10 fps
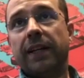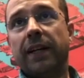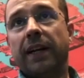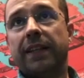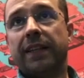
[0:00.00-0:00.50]

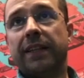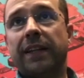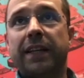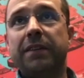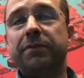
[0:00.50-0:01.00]
I think I
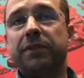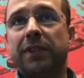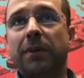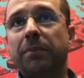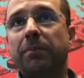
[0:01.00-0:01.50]
gave
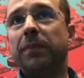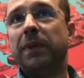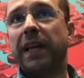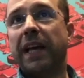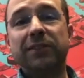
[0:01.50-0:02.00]
some
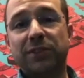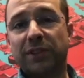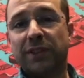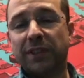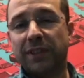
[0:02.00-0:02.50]

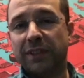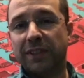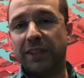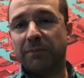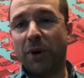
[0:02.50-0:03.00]
answer
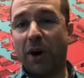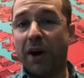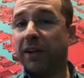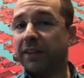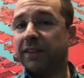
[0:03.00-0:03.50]

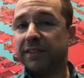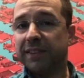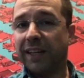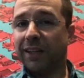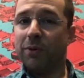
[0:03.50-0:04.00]
on
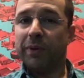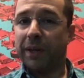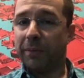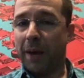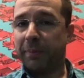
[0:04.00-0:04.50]
Silo, and
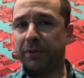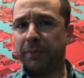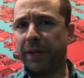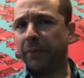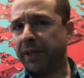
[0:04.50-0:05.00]
I'm happy to,
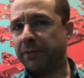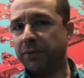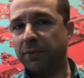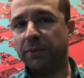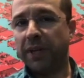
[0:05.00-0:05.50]
by the way, if
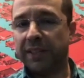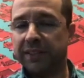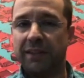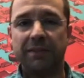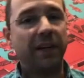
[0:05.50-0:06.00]
you guys
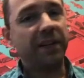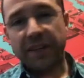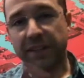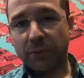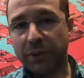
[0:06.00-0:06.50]
have any
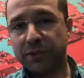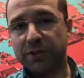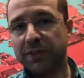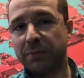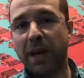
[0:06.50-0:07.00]
other
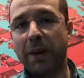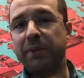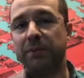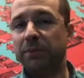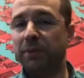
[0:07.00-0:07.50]
questions, I'm happy
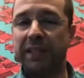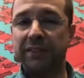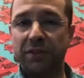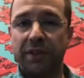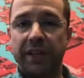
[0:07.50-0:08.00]
to
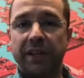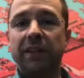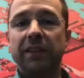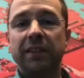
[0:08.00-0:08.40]
answer there.